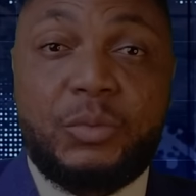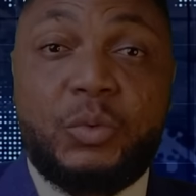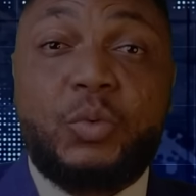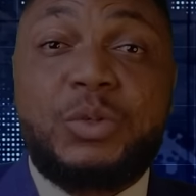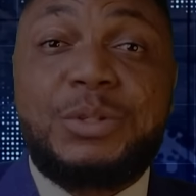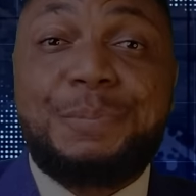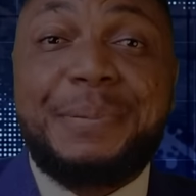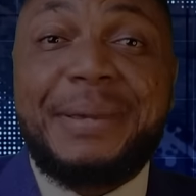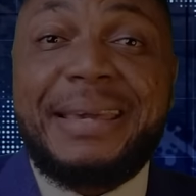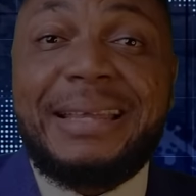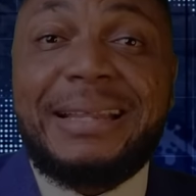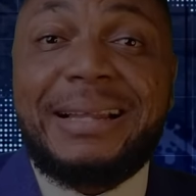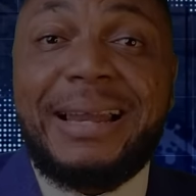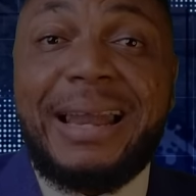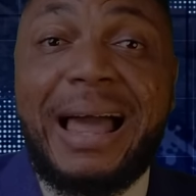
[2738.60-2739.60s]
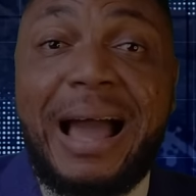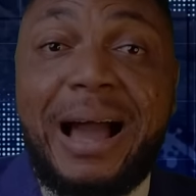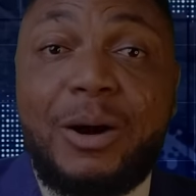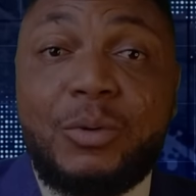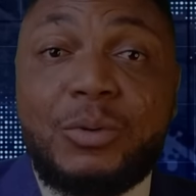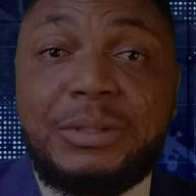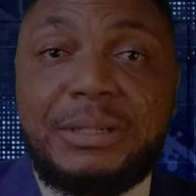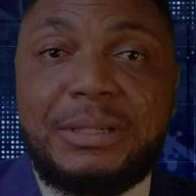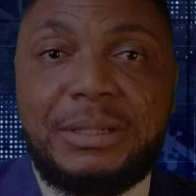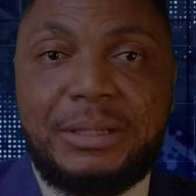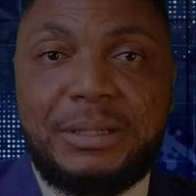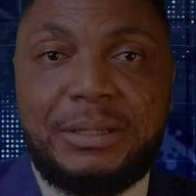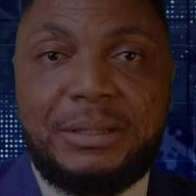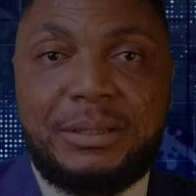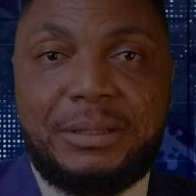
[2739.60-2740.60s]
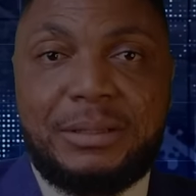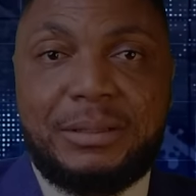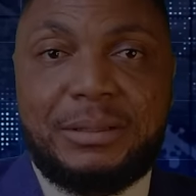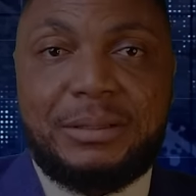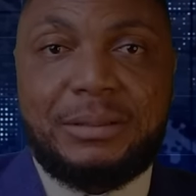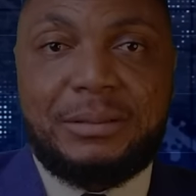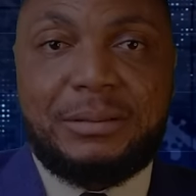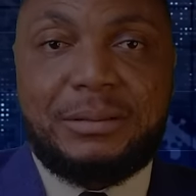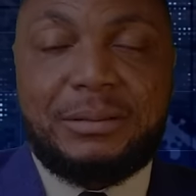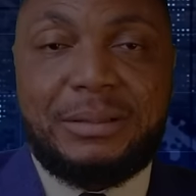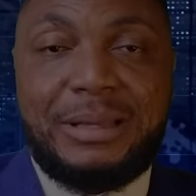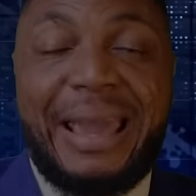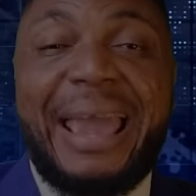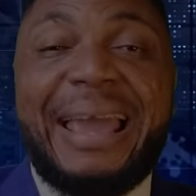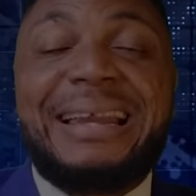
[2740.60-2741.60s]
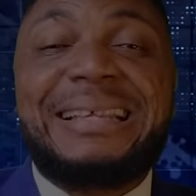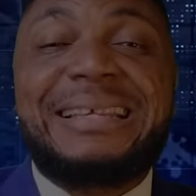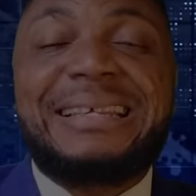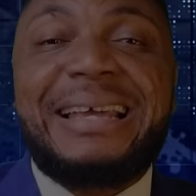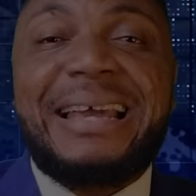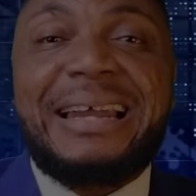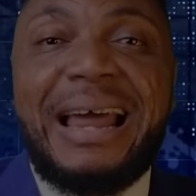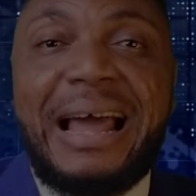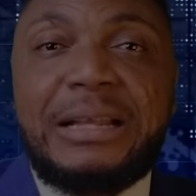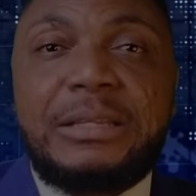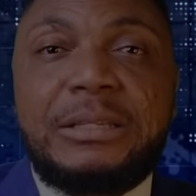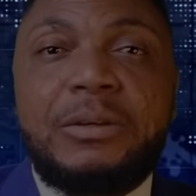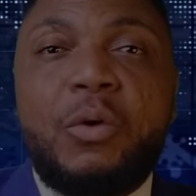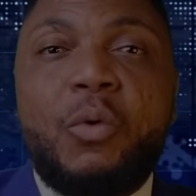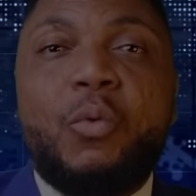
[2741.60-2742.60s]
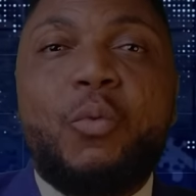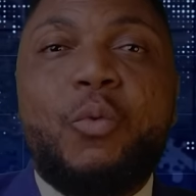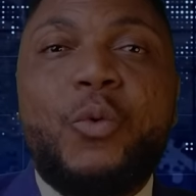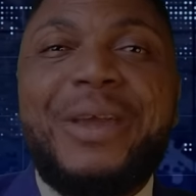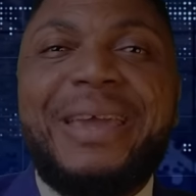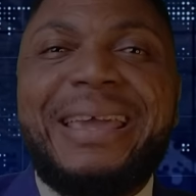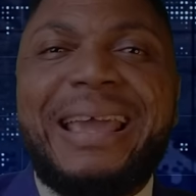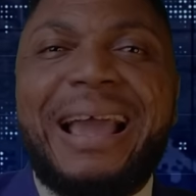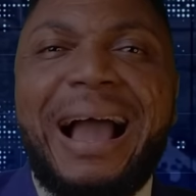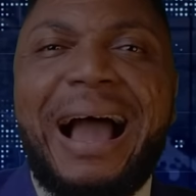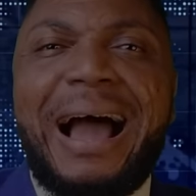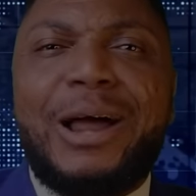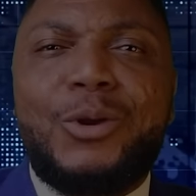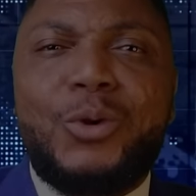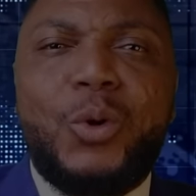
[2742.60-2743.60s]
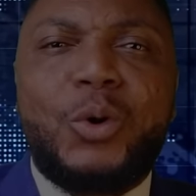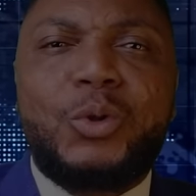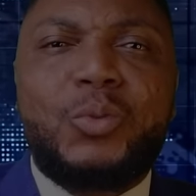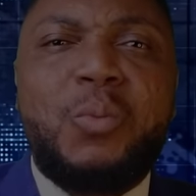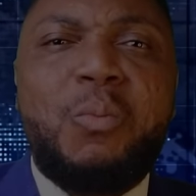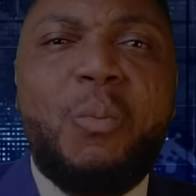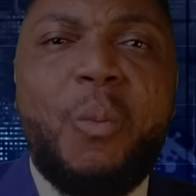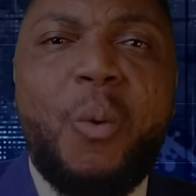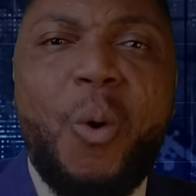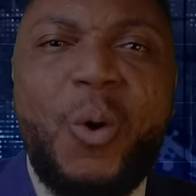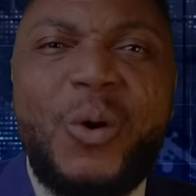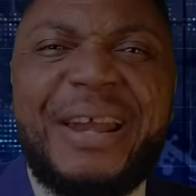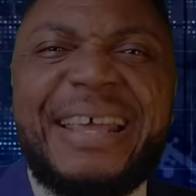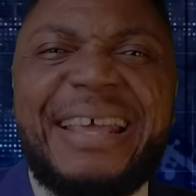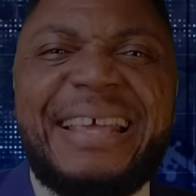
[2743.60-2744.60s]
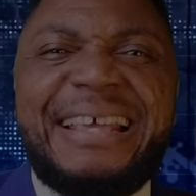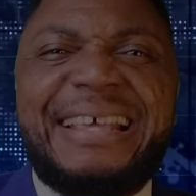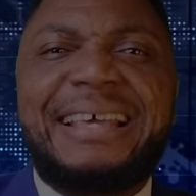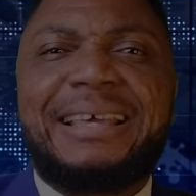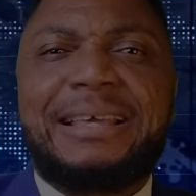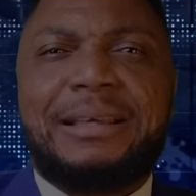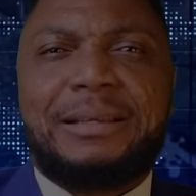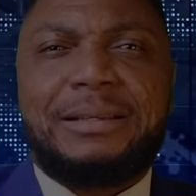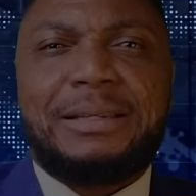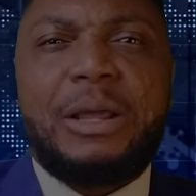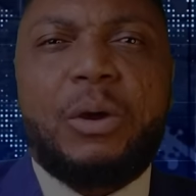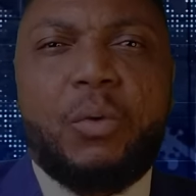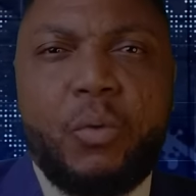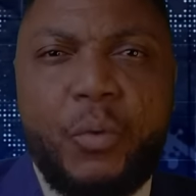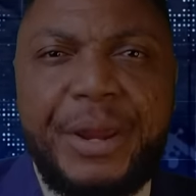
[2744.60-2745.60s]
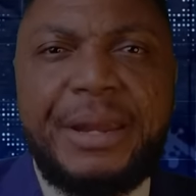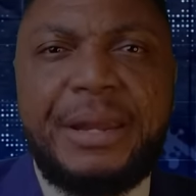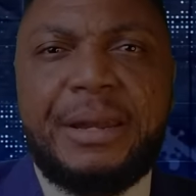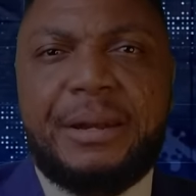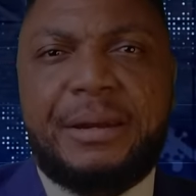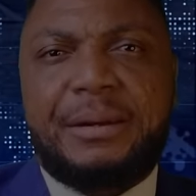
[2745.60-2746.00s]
to speak it loud and say that we are not mourning the Queen.